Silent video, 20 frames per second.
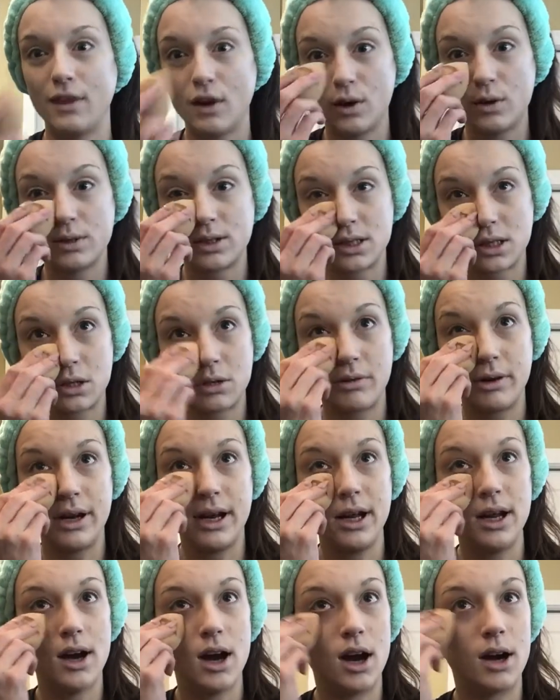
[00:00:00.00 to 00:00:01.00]
Those
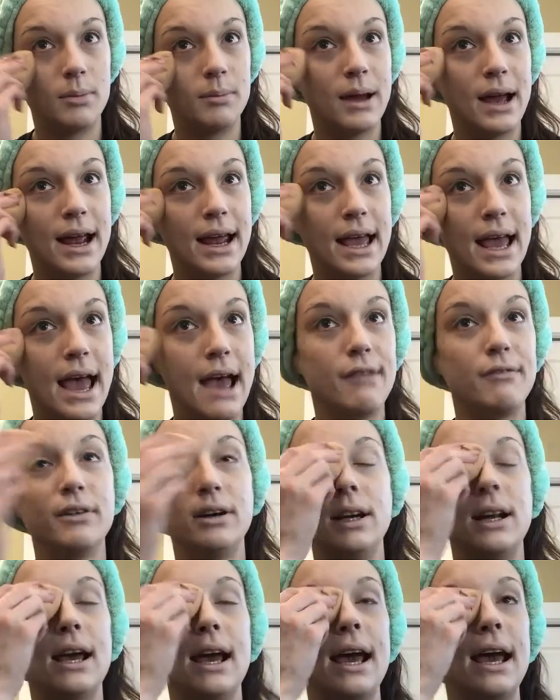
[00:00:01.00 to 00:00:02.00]
three are my
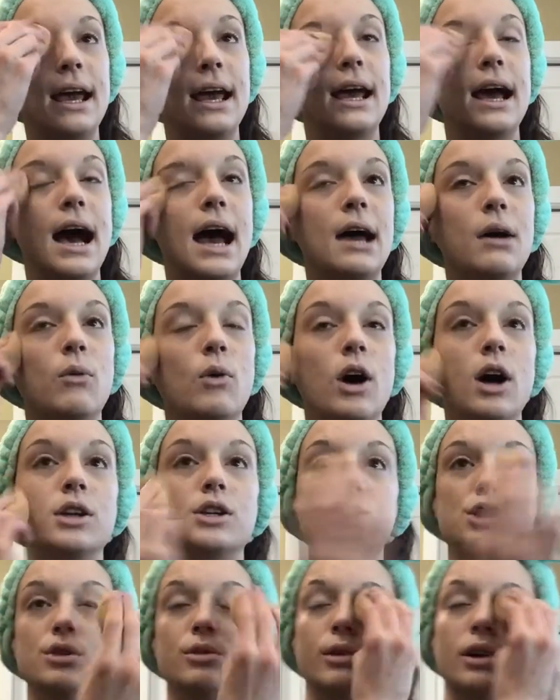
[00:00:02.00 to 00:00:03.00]
everyday I
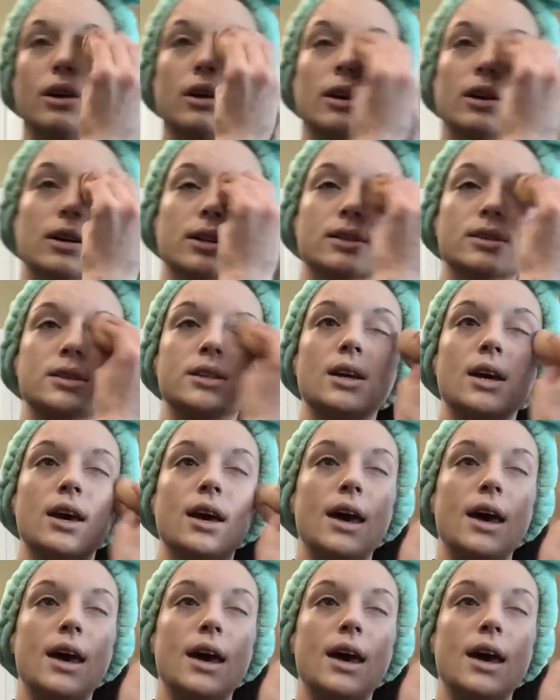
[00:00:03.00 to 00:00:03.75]
watch you girls.